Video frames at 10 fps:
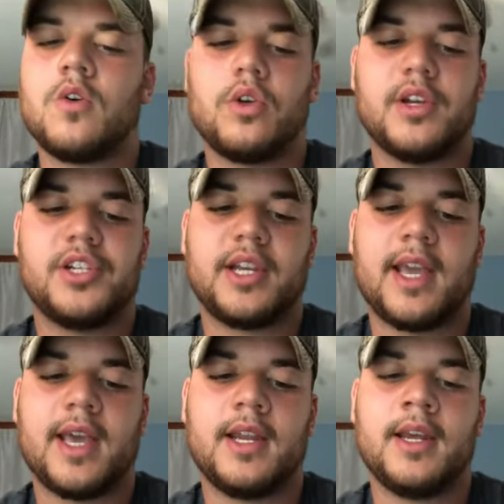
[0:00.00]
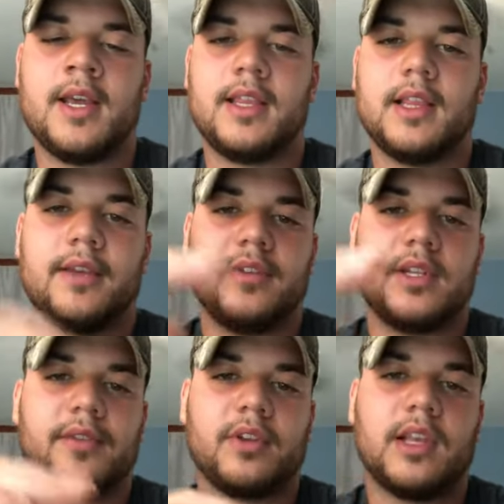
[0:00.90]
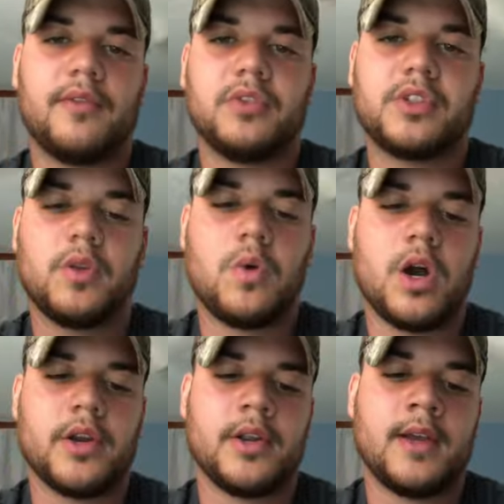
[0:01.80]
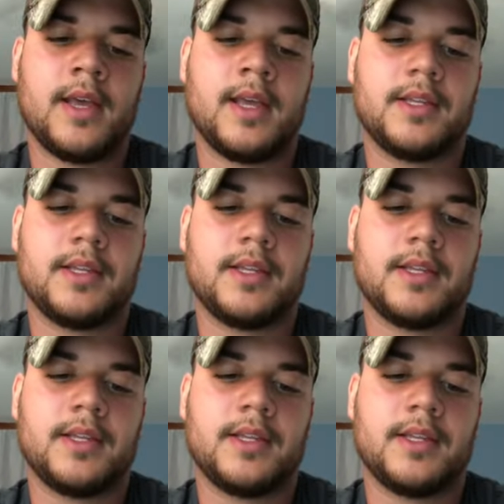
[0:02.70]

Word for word: on a jig head live in different levels of the water.